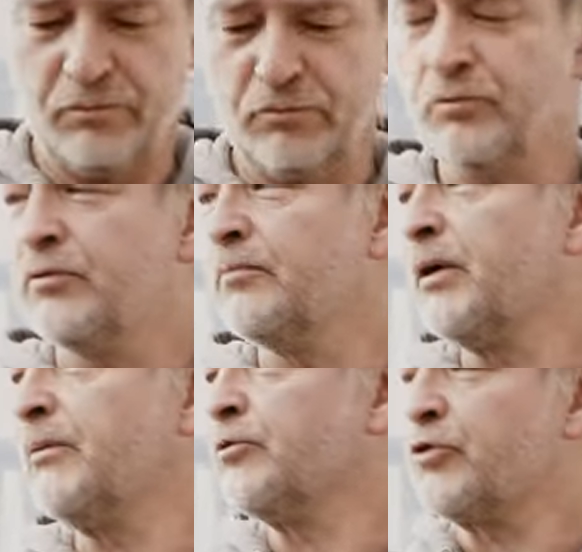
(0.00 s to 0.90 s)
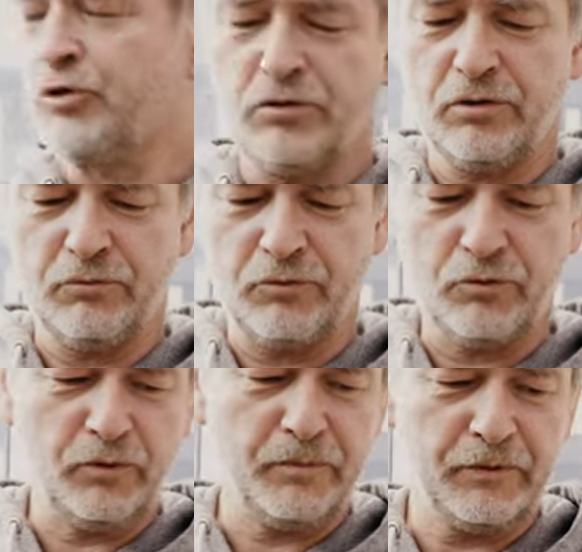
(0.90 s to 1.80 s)
although I'm, I'm not sure how
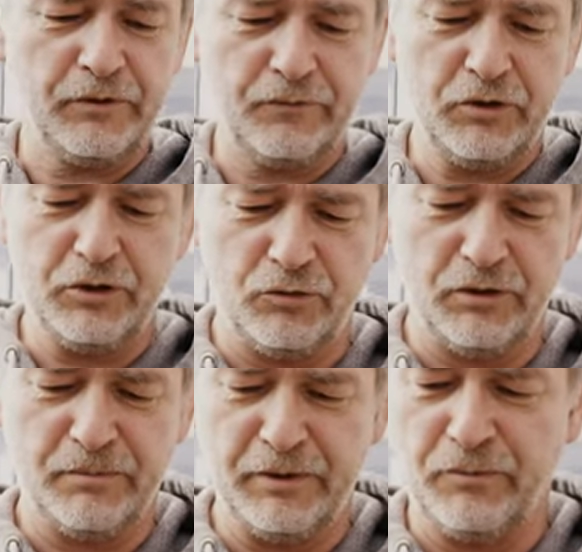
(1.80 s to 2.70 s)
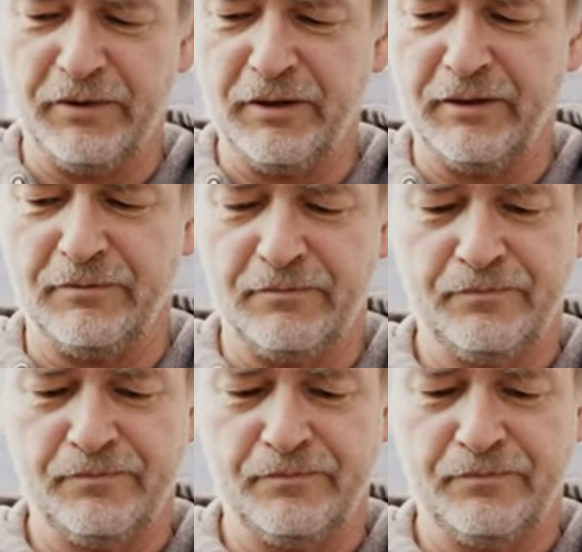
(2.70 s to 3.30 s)
cooperative she's going to be with it.